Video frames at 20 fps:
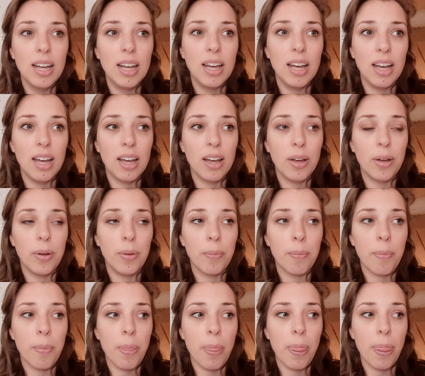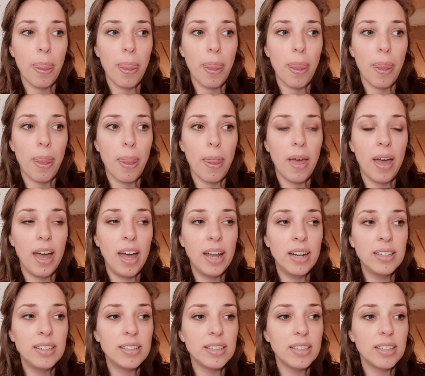Um
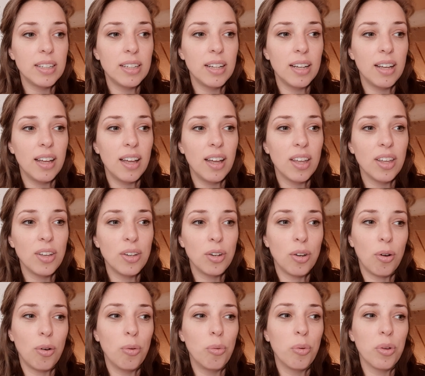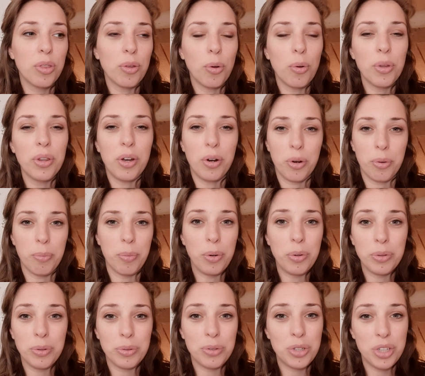and with all the
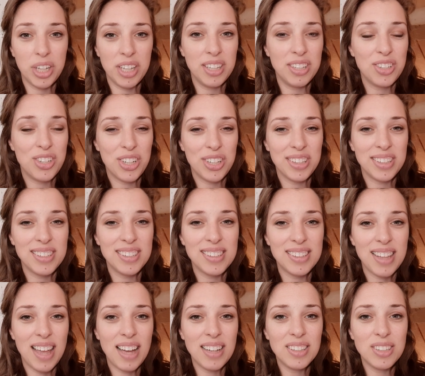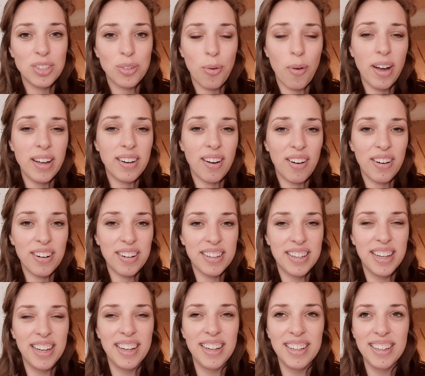hormonal changes, that's quite hard
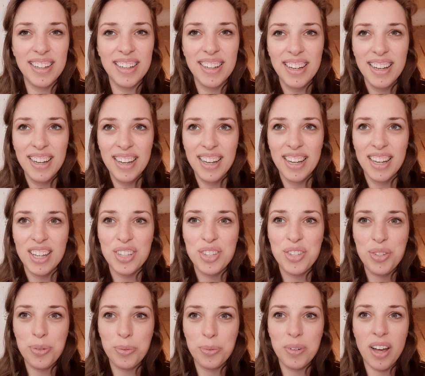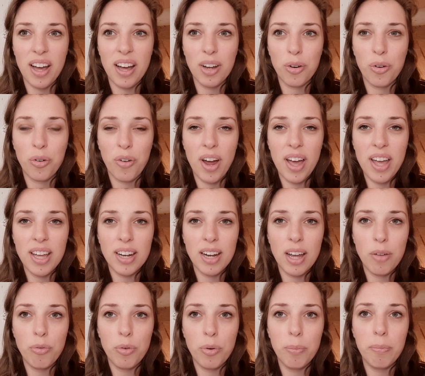to not cry. And I
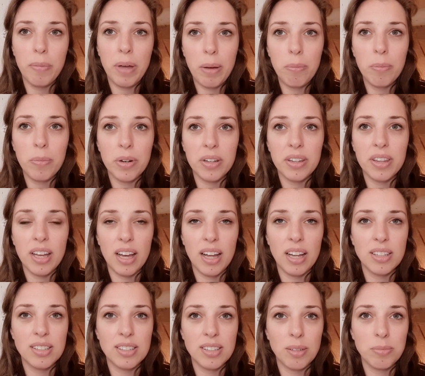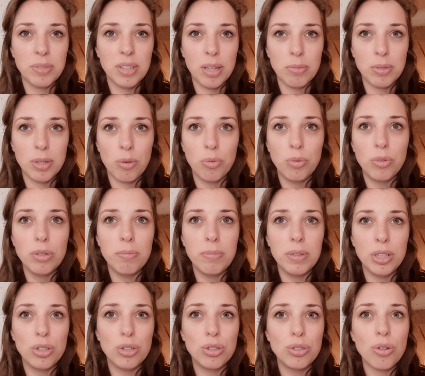remember that sometimes I would
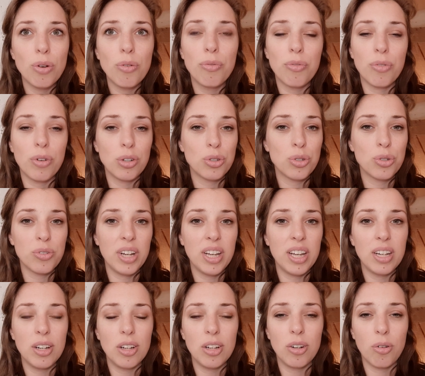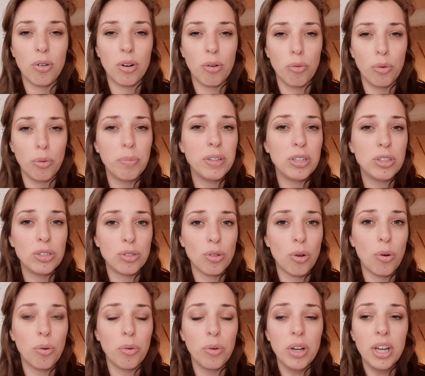be so frustrated or I would be
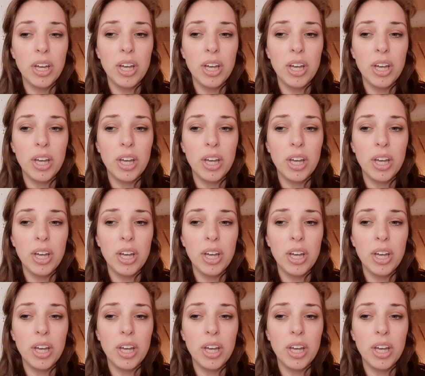so